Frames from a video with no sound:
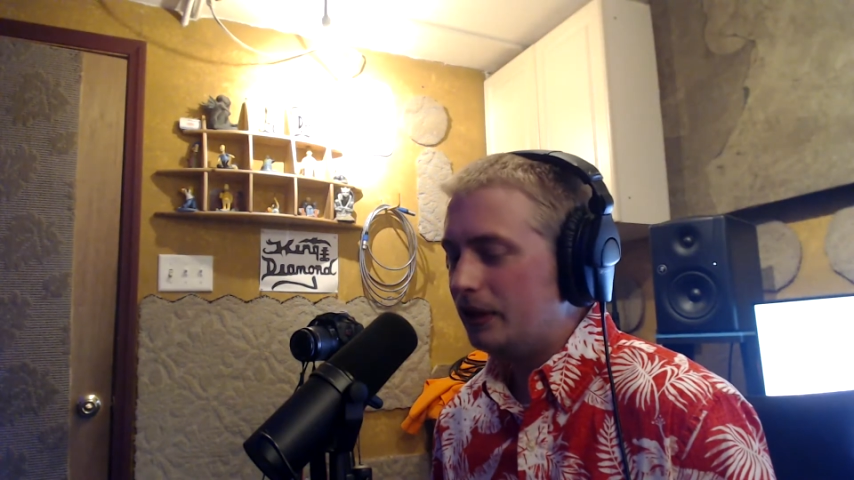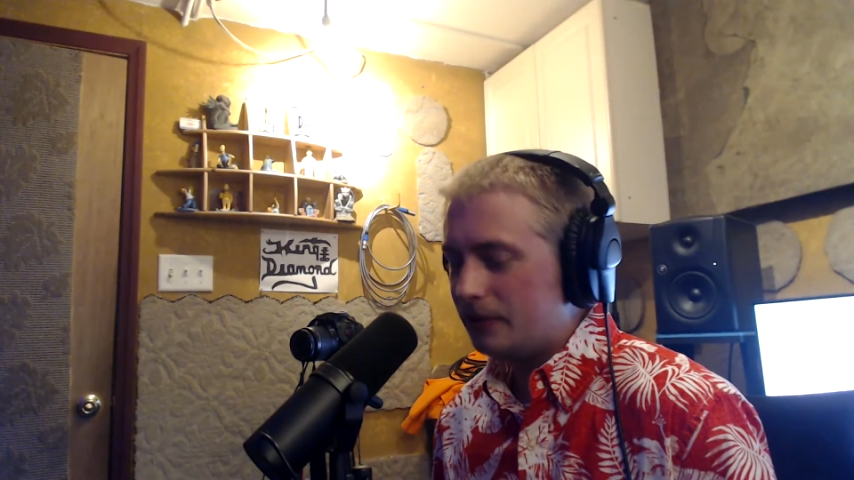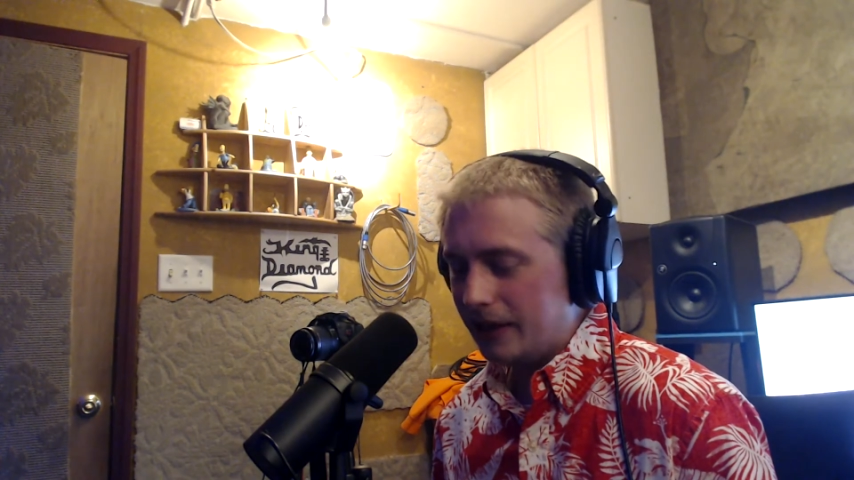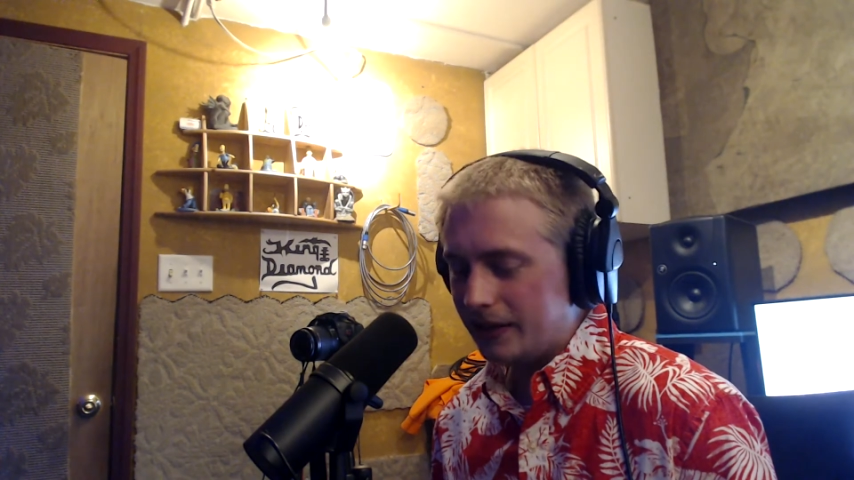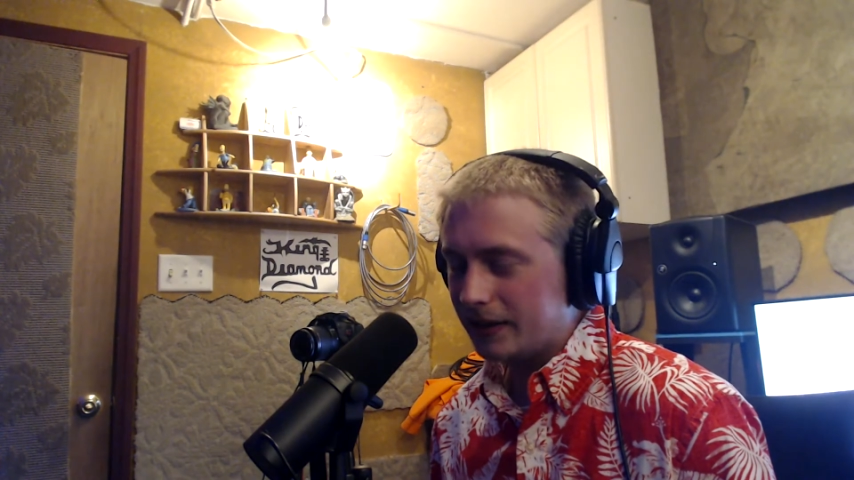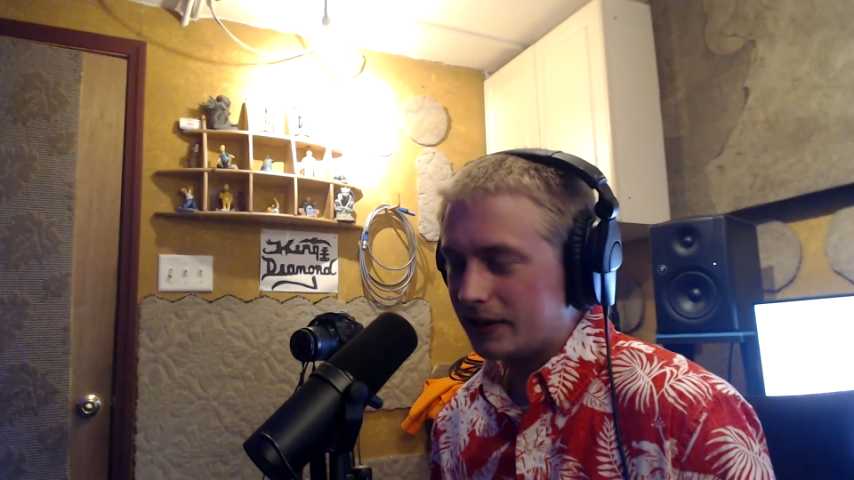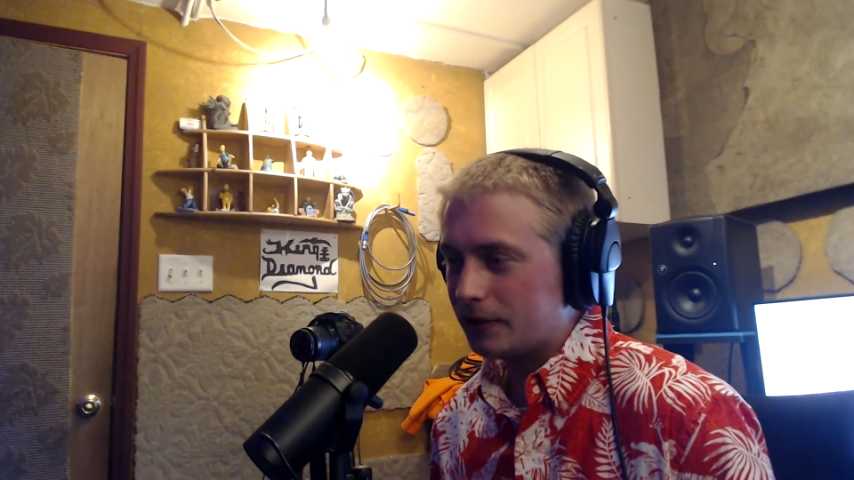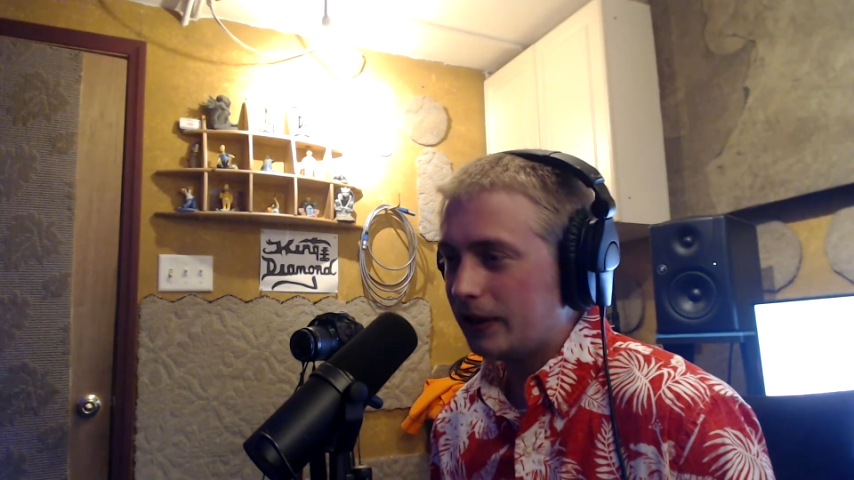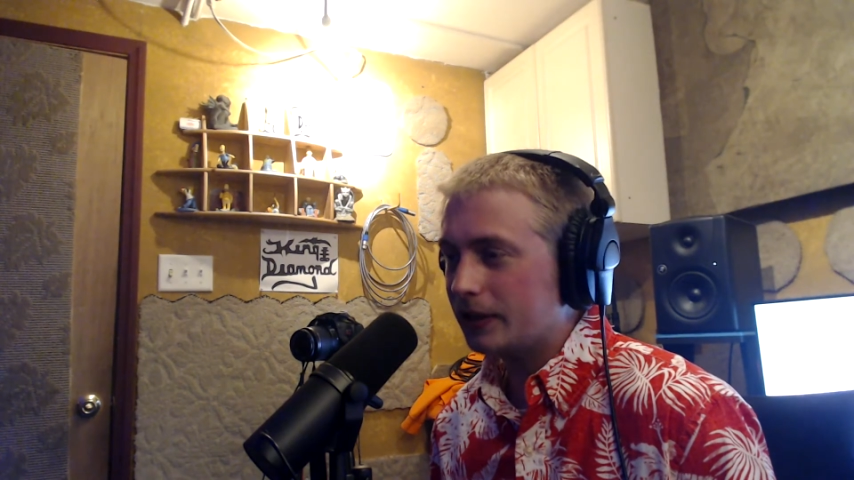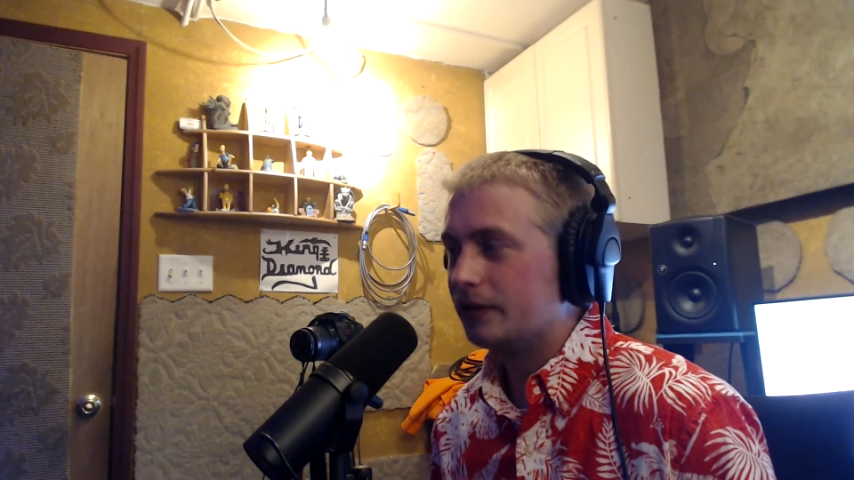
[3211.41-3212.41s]
you take that
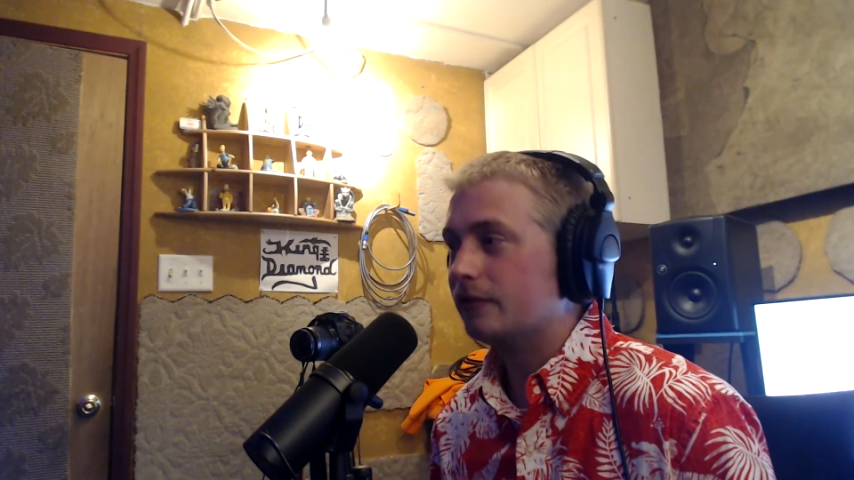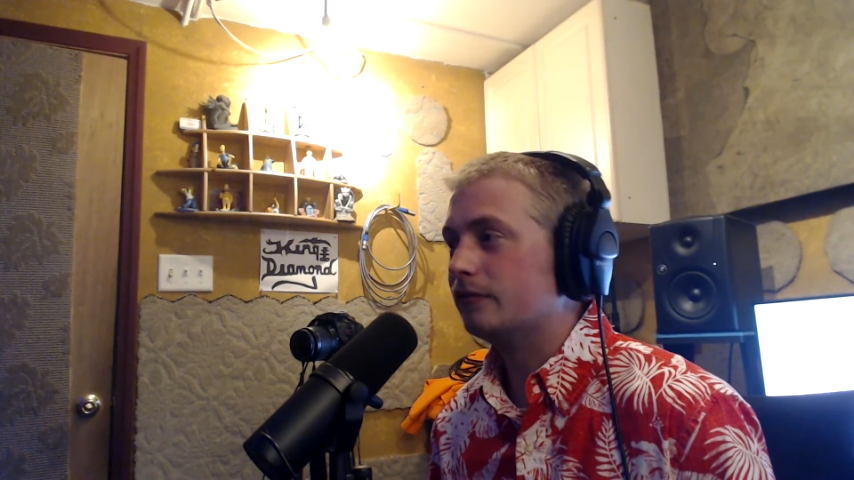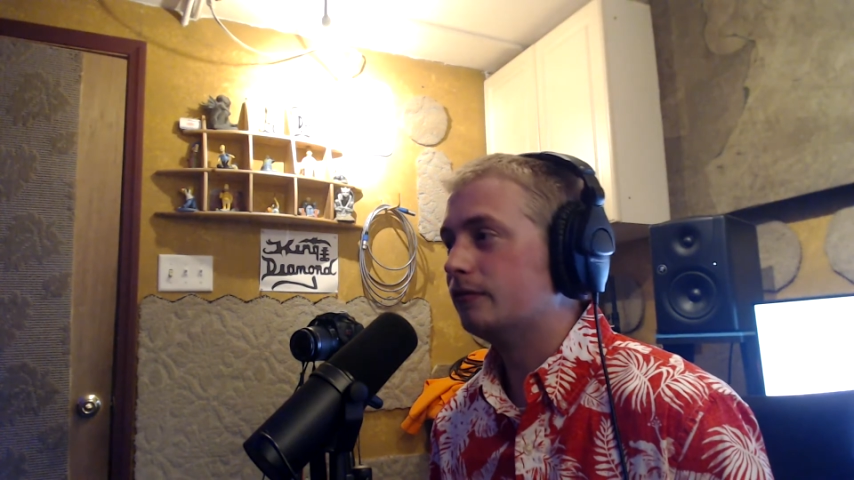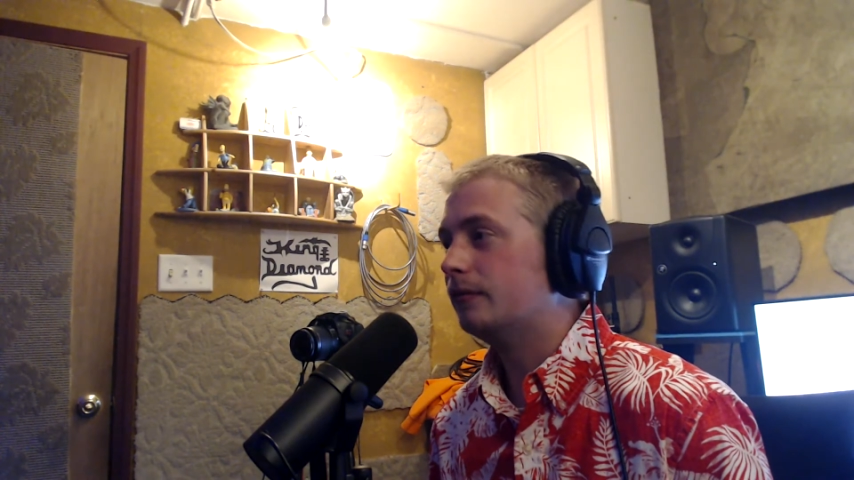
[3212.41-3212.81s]
direction of